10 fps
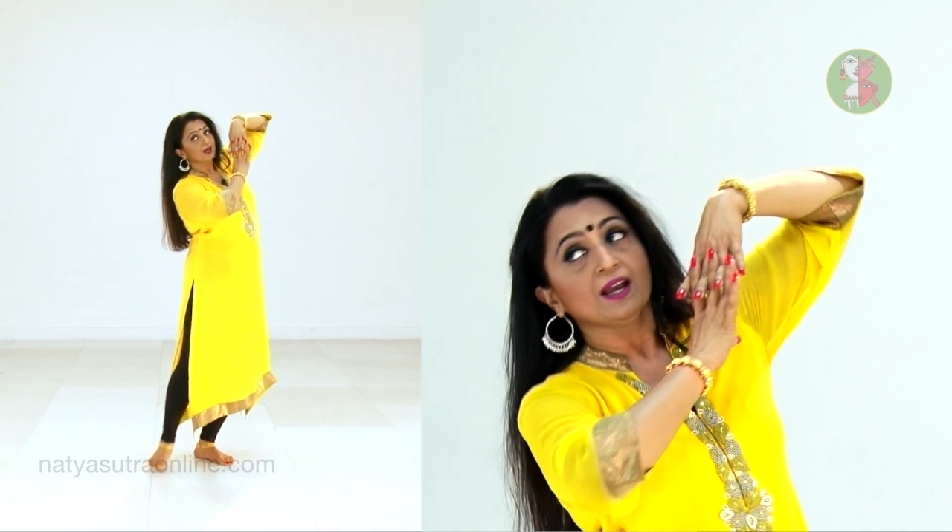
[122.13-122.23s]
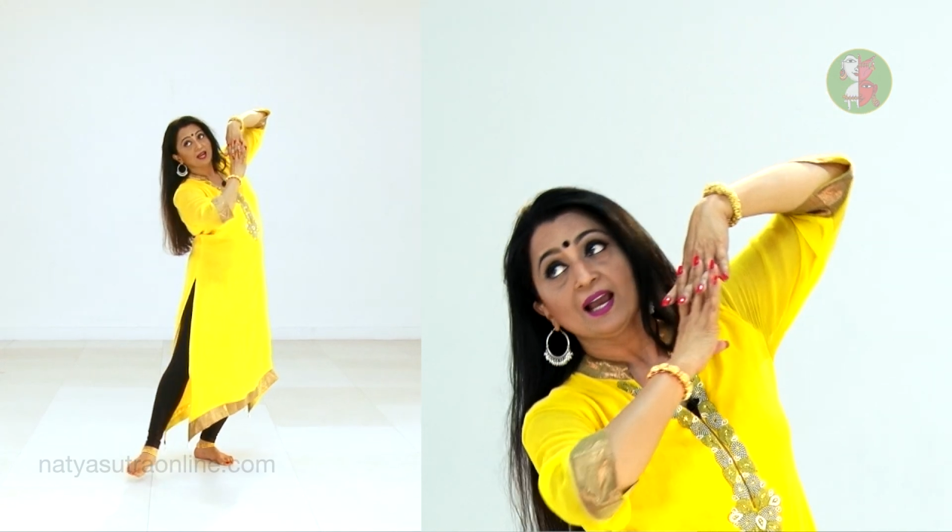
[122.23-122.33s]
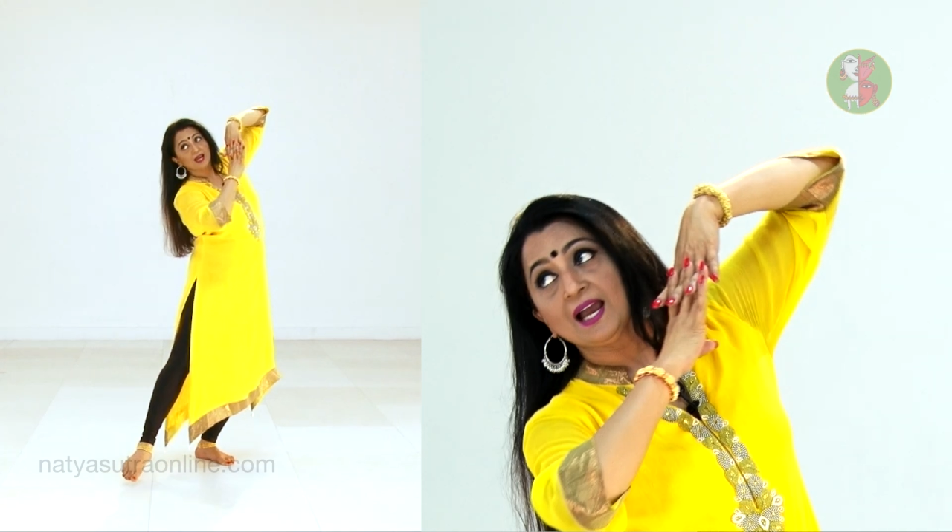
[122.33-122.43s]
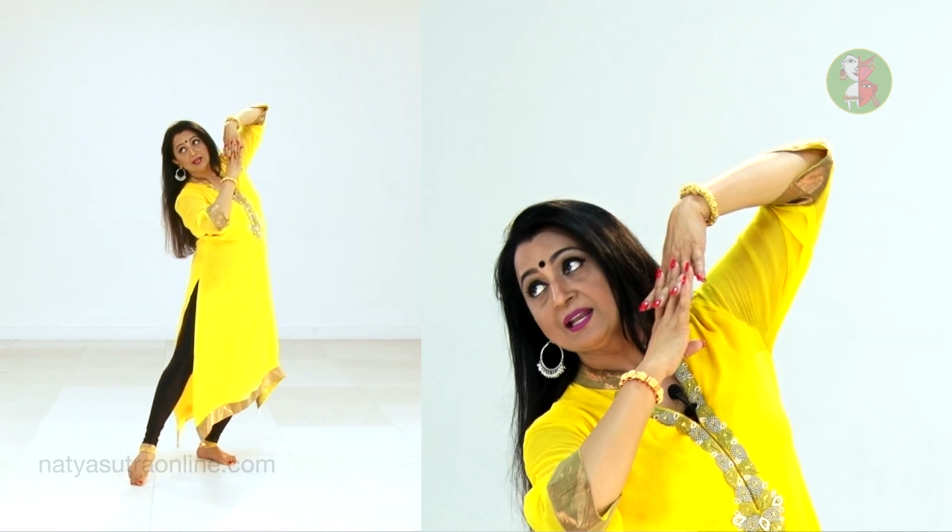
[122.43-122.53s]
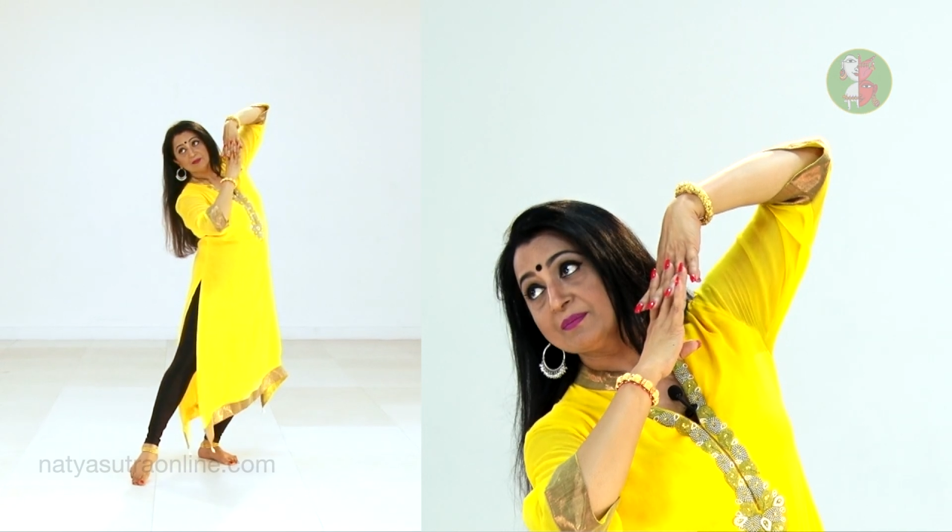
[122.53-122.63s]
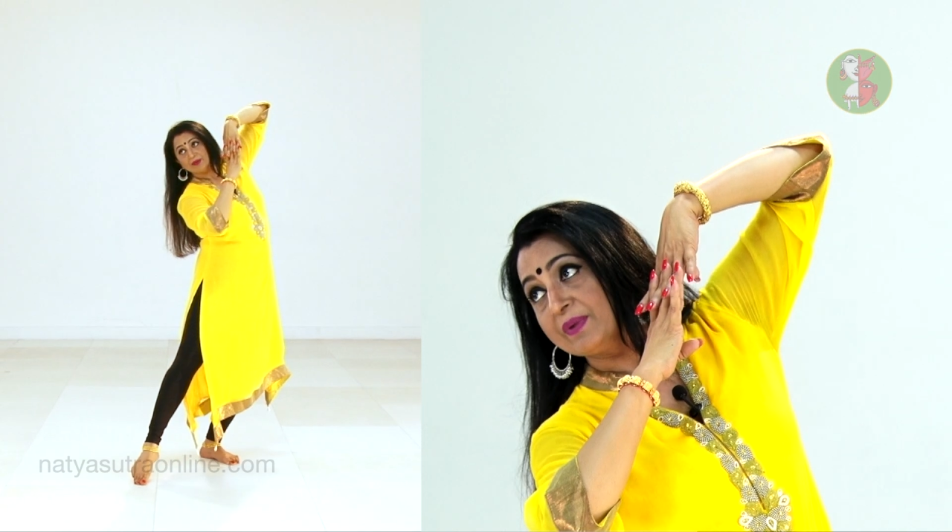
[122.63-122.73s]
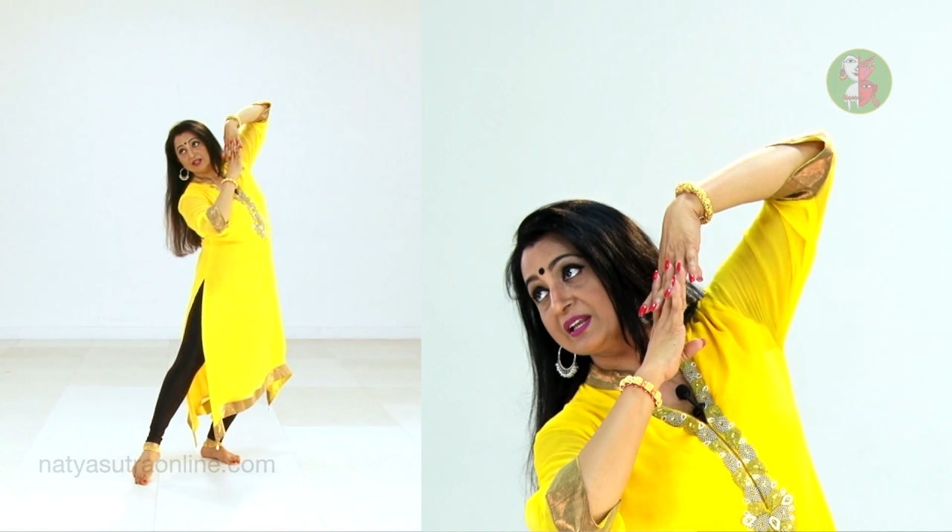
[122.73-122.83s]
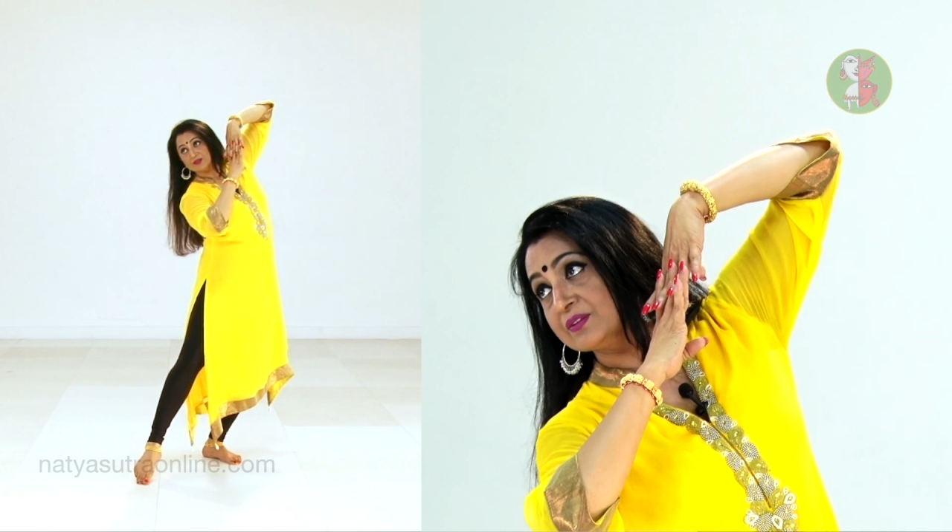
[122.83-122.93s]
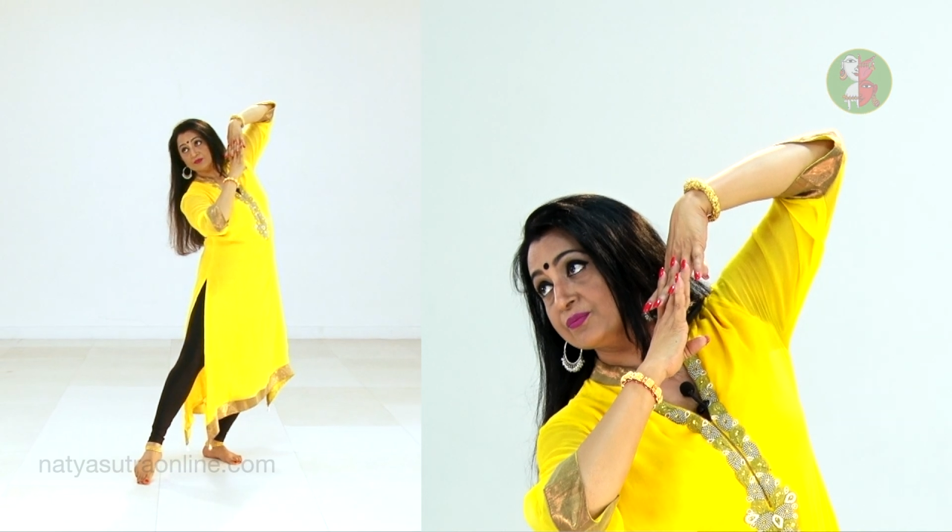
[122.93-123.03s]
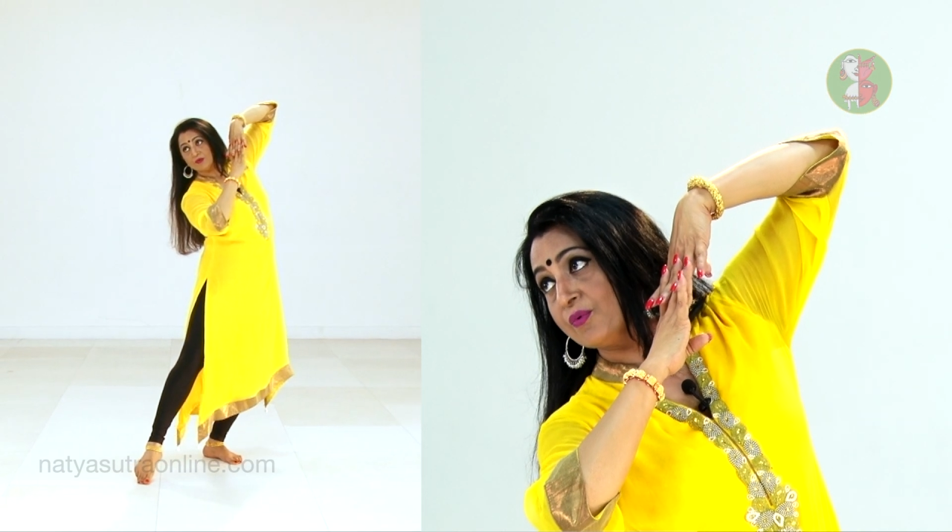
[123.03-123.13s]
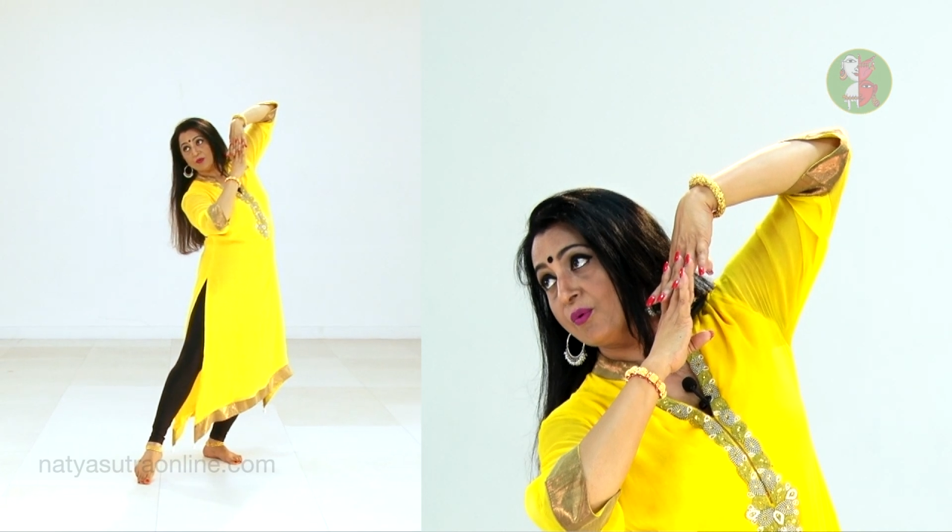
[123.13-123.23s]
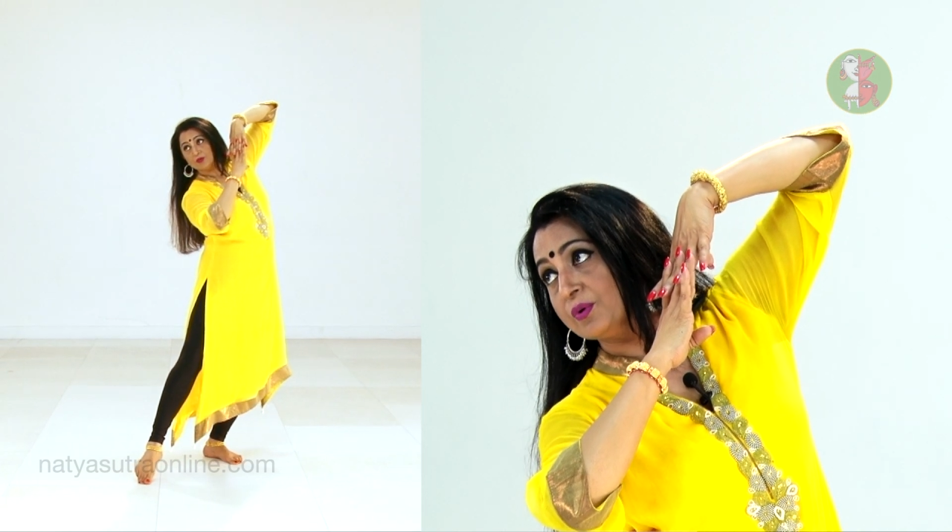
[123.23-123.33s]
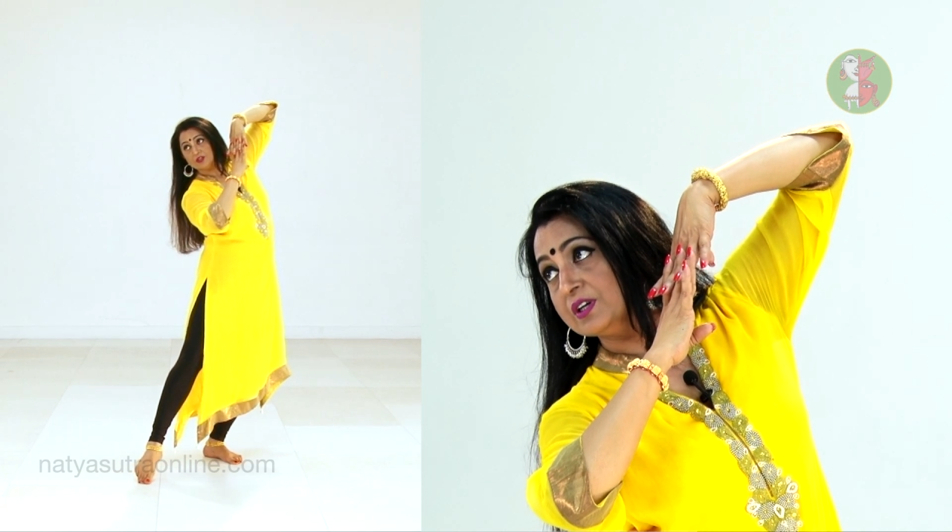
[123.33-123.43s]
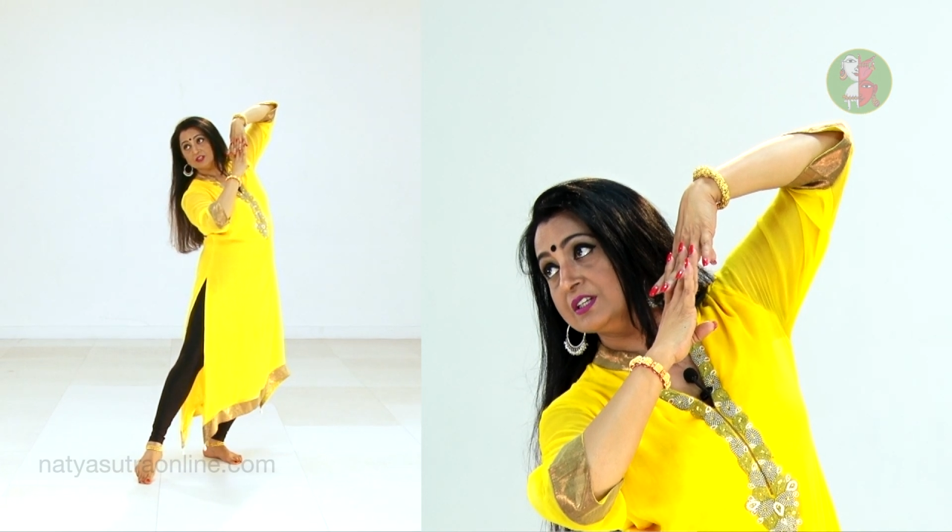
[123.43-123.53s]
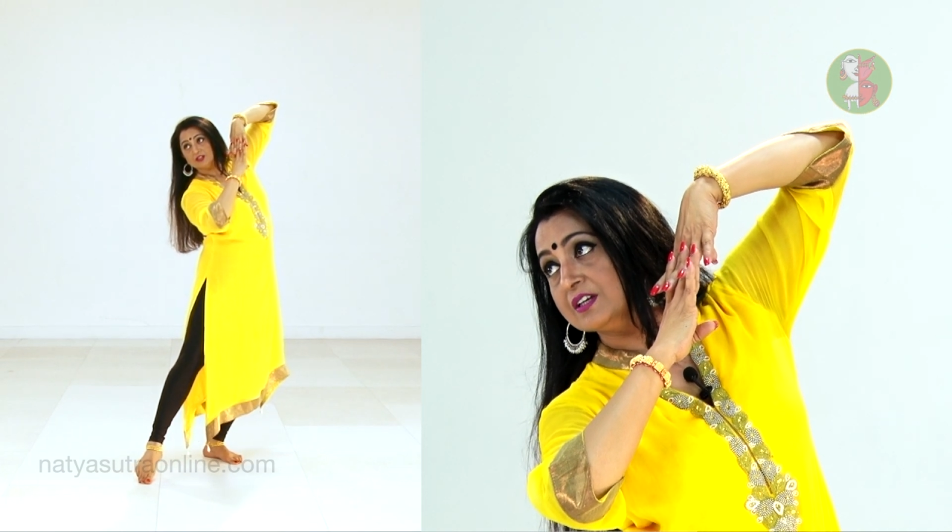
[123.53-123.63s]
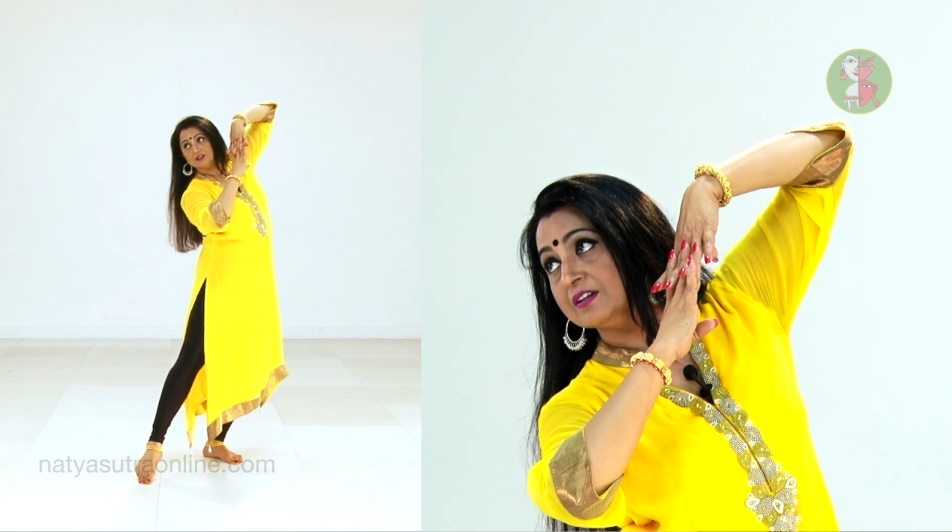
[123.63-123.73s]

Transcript: and bend forward,